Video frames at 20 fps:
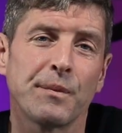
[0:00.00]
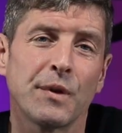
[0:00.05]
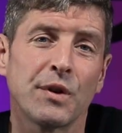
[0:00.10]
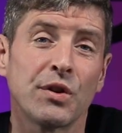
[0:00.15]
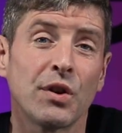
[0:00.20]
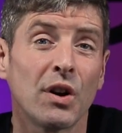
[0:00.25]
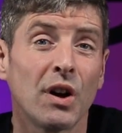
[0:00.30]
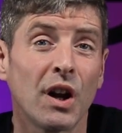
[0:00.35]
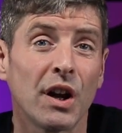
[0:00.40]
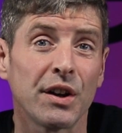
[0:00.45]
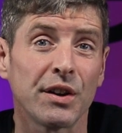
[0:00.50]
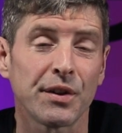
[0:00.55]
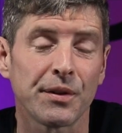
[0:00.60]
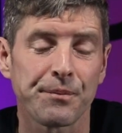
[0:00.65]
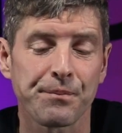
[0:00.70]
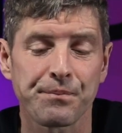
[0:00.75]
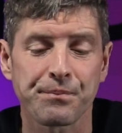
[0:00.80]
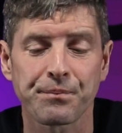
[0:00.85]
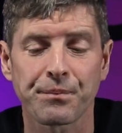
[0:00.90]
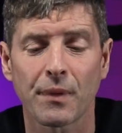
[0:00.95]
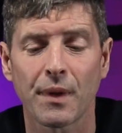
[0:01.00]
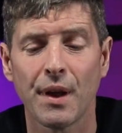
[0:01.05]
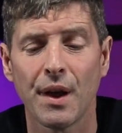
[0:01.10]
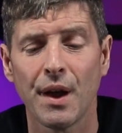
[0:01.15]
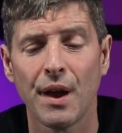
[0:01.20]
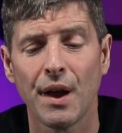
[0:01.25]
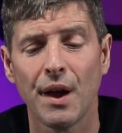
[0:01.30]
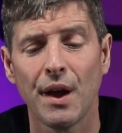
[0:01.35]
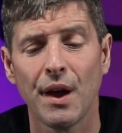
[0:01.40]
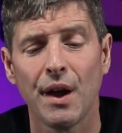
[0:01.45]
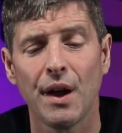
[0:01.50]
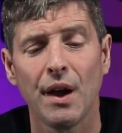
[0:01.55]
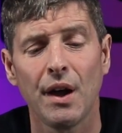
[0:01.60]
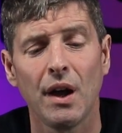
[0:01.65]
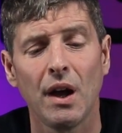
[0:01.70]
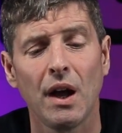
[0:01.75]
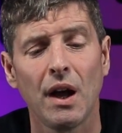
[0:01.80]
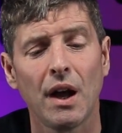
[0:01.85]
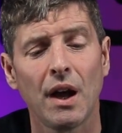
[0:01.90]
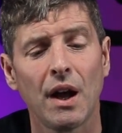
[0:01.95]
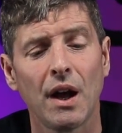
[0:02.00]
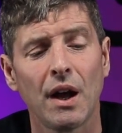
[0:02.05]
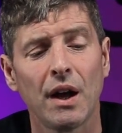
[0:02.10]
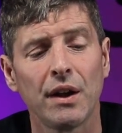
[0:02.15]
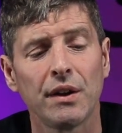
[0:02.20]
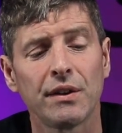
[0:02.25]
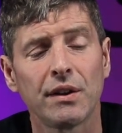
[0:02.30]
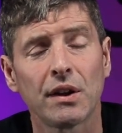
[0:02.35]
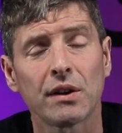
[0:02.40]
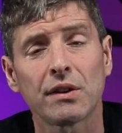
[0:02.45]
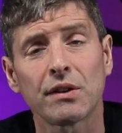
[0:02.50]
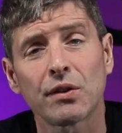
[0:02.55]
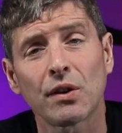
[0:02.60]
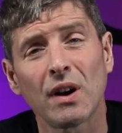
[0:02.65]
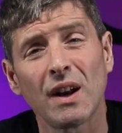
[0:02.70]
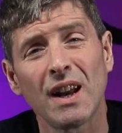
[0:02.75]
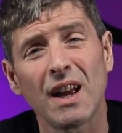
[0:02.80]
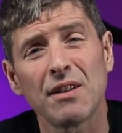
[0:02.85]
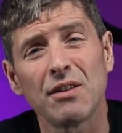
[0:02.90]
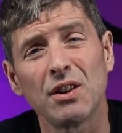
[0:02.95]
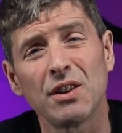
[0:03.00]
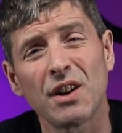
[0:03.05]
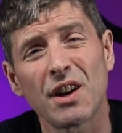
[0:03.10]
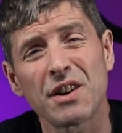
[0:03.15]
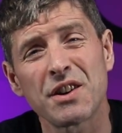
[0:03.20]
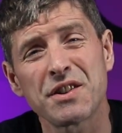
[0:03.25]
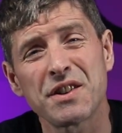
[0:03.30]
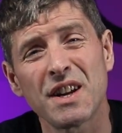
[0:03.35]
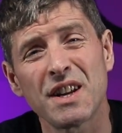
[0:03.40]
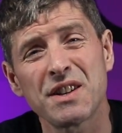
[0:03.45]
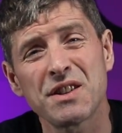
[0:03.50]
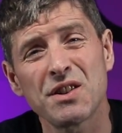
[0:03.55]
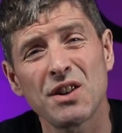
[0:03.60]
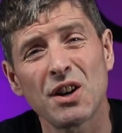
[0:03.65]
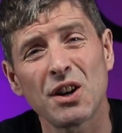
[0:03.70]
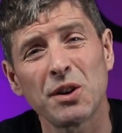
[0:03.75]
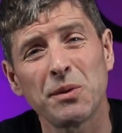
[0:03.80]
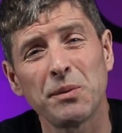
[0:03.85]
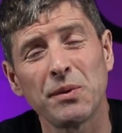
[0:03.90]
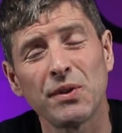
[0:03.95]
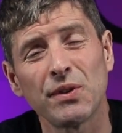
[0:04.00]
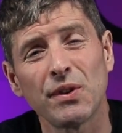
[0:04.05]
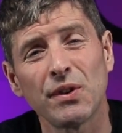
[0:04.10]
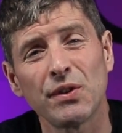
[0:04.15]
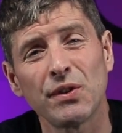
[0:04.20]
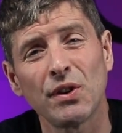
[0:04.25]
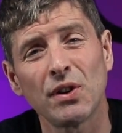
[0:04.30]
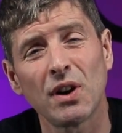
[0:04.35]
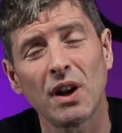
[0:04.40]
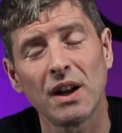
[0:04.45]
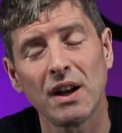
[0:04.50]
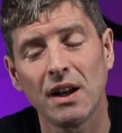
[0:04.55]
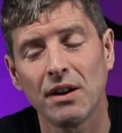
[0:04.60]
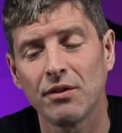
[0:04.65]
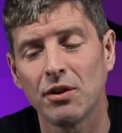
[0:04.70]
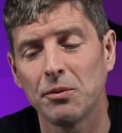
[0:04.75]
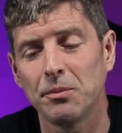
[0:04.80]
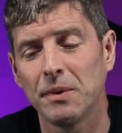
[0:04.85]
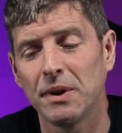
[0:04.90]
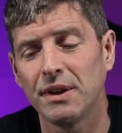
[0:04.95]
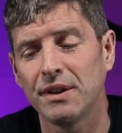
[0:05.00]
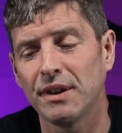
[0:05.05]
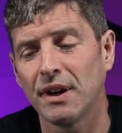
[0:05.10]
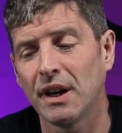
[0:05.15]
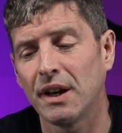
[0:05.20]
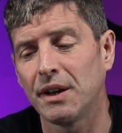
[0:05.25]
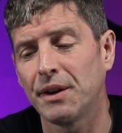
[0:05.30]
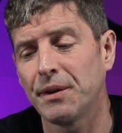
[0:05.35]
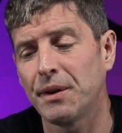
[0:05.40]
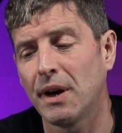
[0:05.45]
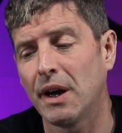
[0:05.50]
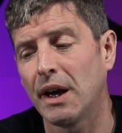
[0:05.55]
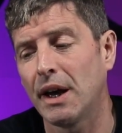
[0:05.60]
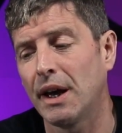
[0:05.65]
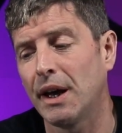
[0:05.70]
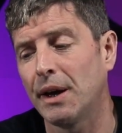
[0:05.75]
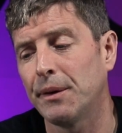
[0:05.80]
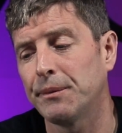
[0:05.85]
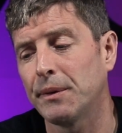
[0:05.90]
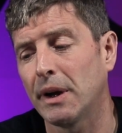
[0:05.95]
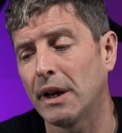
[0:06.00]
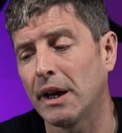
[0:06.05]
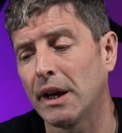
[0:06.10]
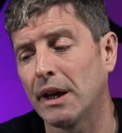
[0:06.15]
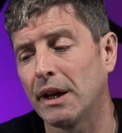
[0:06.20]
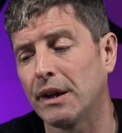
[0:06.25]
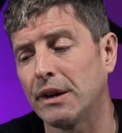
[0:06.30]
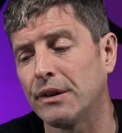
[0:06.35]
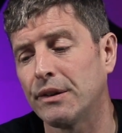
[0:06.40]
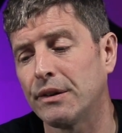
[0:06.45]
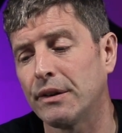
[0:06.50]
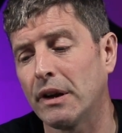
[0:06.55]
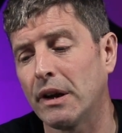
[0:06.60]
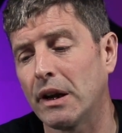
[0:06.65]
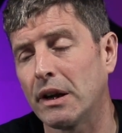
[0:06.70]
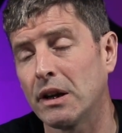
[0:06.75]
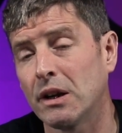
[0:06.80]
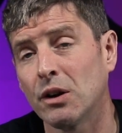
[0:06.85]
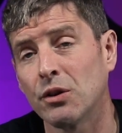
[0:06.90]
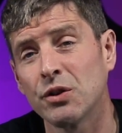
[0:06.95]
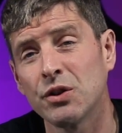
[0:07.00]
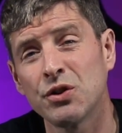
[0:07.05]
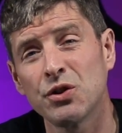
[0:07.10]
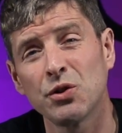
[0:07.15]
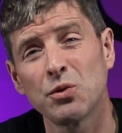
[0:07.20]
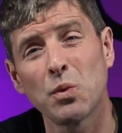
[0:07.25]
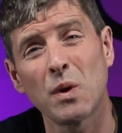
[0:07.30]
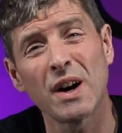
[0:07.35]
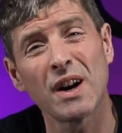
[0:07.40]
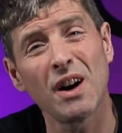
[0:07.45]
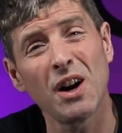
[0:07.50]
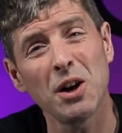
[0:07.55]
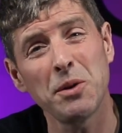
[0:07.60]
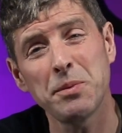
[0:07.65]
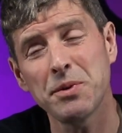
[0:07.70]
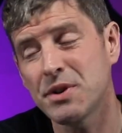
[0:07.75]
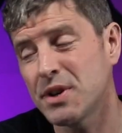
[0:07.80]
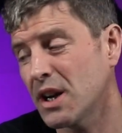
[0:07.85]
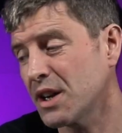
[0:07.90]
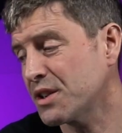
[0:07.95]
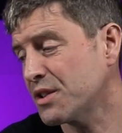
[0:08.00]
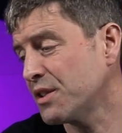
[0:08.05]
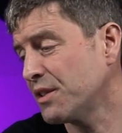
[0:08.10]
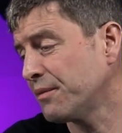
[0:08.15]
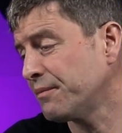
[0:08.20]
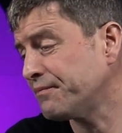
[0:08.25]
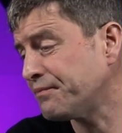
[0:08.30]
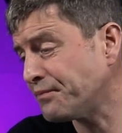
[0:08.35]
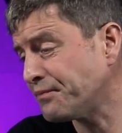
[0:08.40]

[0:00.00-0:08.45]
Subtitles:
sunlight, that sort of level, 9 or 10 times sunlight level at midday, you know, you should wear eye protection.